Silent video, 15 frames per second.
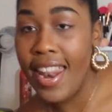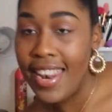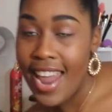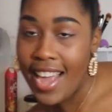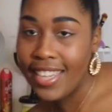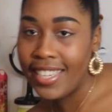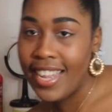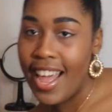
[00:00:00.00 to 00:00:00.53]

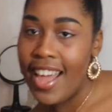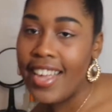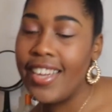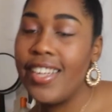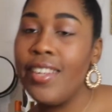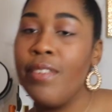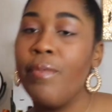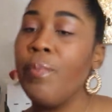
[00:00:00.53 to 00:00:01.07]
Next
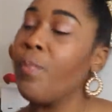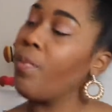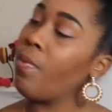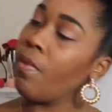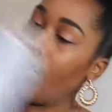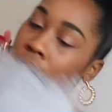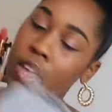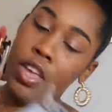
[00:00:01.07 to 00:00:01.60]
item
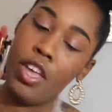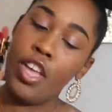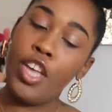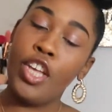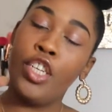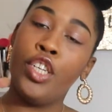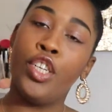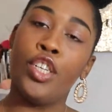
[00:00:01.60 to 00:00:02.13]

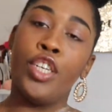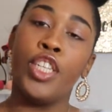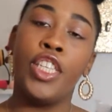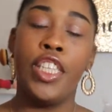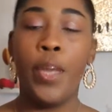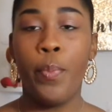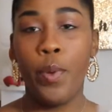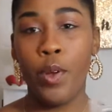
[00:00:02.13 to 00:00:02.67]
is your
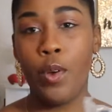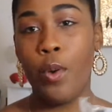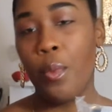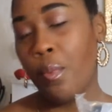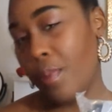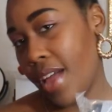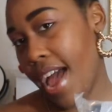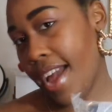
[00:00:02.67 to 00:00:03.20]
typical
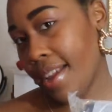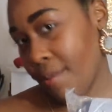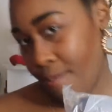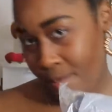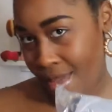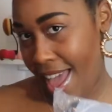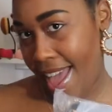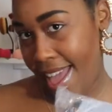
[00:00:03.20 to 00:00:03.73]
black
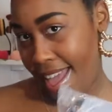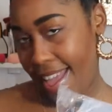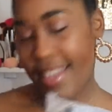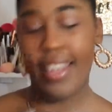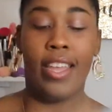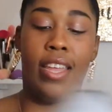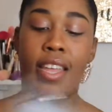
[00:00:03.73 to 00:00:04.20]
bag.